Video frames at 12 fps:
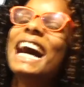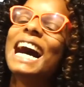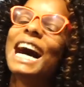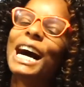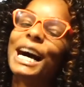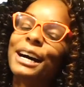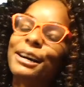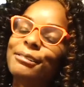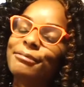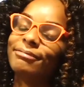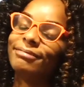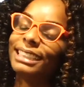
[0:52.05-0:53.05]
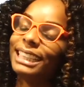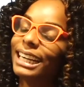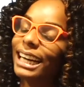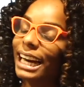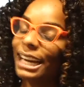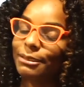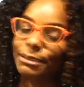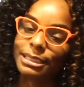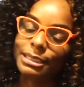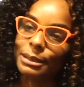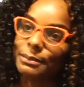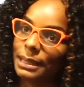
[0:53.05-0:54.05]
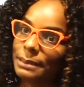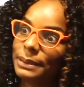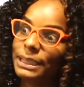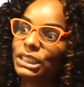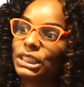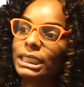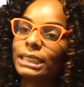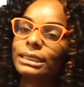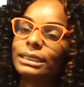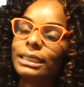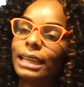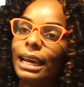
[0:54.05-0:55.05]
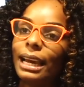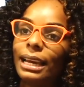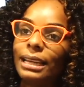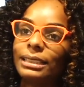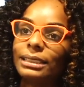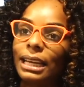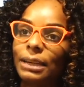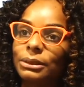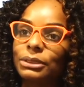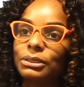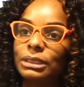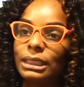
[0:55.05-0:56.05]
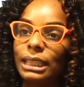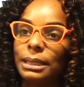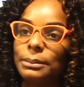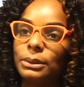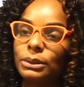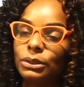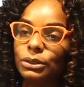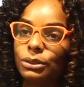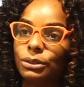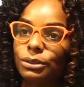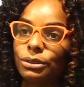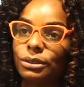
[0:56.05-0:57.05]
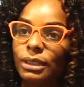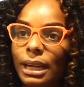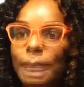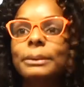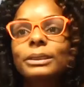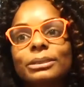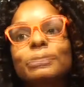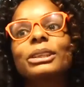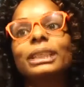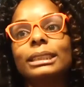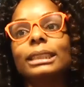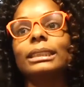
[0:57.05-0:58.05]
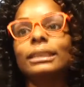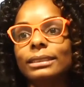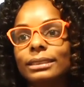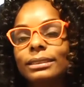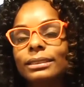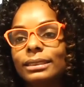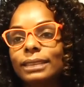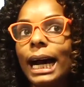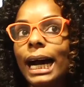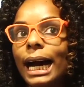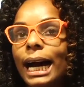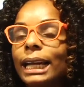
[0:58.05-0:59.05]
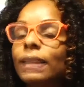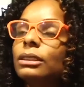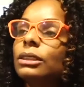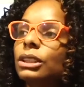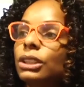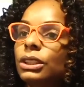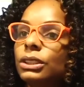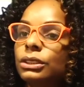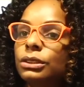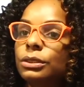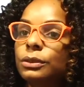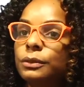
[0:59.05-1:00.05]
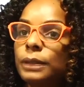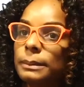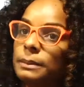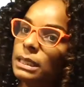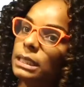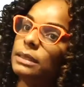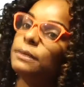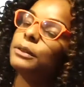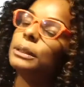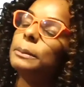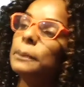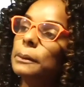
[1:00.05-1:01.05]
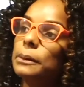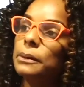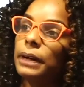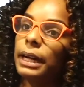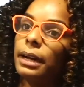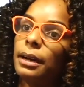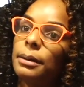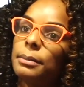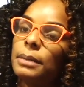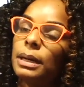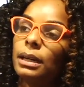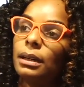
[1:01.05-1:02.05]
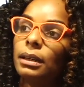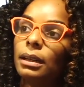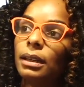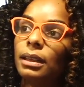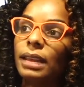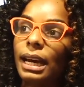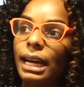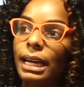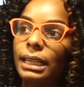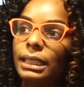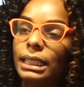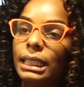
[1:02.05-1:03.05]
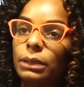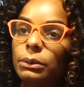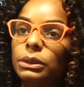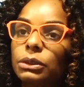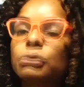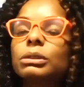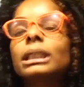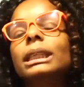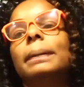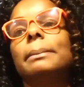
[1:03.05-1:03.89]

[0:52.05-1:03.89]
I worked on my budget, and I was really able to accomplish some great things. I learned from the dfree program that it was really a